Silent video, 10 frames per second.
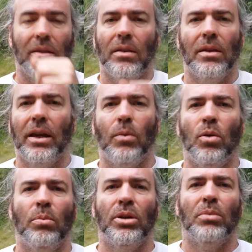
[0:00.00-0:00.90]
that
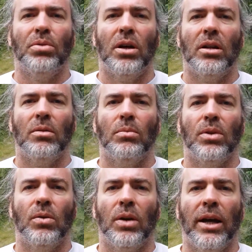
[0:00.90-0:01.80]
won't be a problem
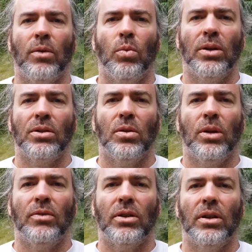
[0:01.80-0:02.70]

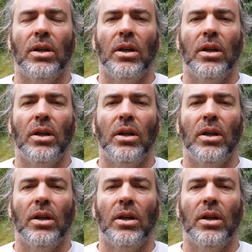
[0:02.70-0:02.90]
whatsoever,